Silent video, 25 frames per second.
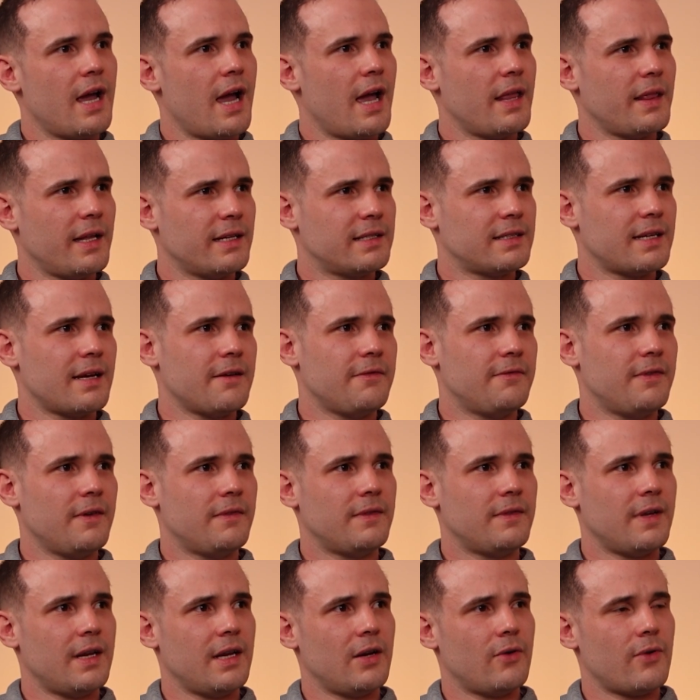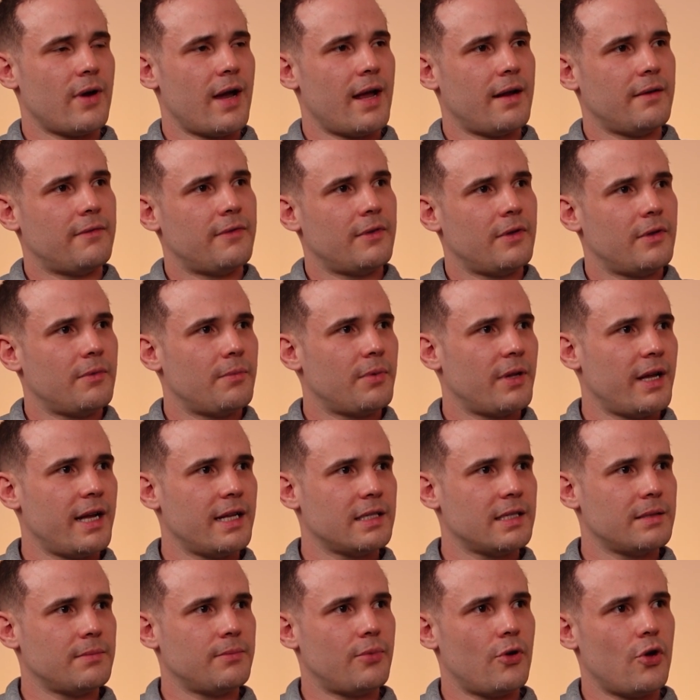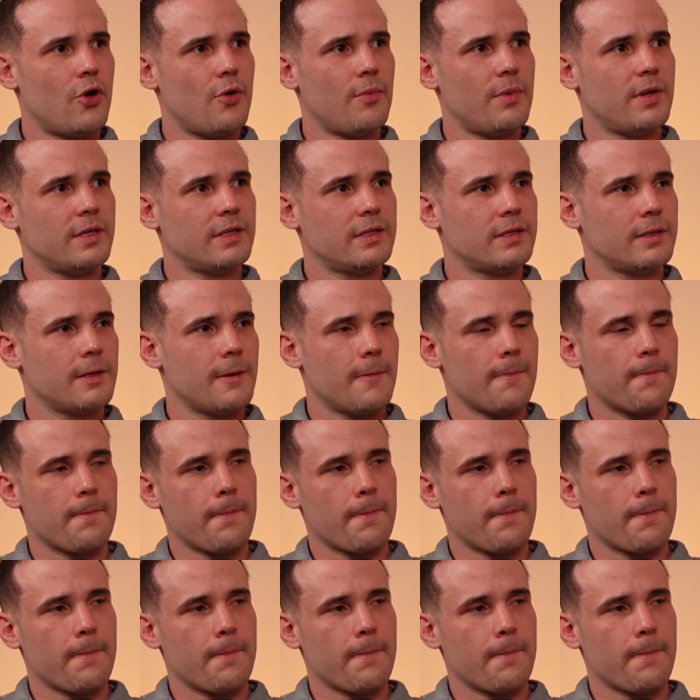and let's say 15 grand for the plans and permits.